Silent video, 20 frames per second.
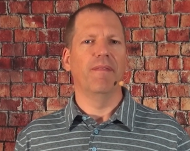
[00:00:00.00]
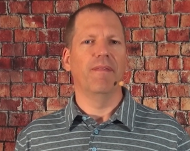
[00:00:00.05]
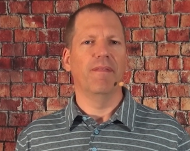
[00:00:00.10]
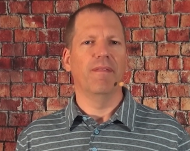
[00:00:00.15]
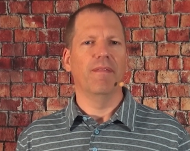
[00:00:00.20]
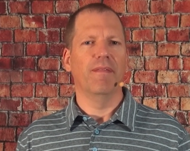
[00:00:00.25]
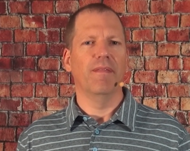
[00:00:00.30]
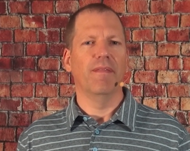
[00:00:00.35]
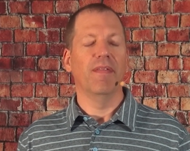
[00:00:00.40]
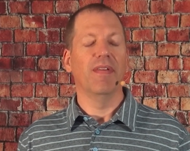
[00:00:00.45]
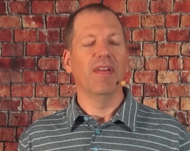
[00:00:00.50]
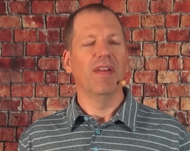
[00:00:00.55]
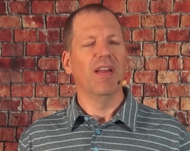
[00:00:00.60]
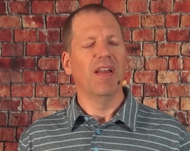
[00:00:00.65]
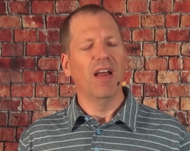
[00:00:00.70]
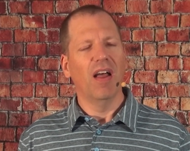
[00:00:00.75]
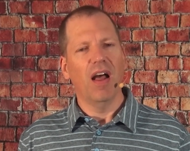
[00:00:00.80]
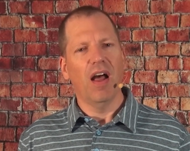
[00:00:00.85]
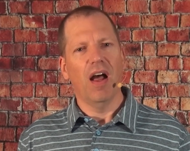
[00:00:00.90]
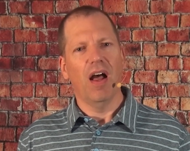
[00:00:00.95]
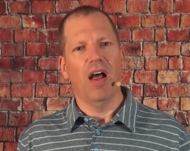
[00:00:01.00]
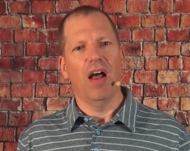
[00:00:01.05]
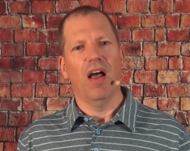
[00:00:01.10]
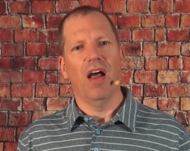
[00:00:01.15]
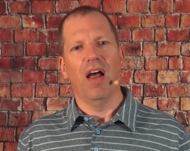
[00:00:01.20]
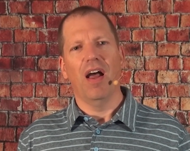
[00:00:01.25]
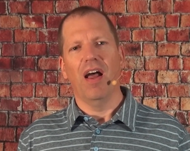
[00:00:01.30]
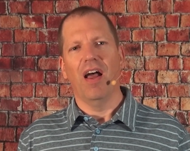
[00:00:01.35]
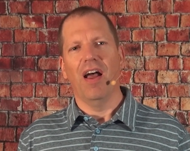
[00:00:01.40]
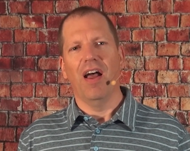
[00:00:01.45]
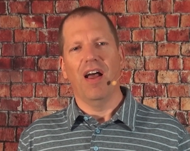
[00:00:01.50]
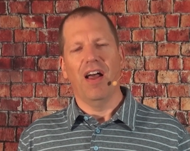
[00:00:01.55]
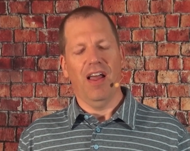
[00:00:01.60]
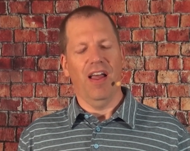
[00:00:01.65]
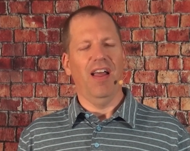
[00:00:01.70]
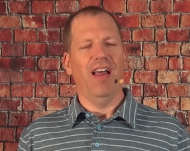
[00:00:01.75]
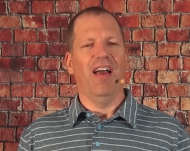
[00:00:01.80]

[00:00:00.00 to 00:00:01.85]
No one is speaking in this clip.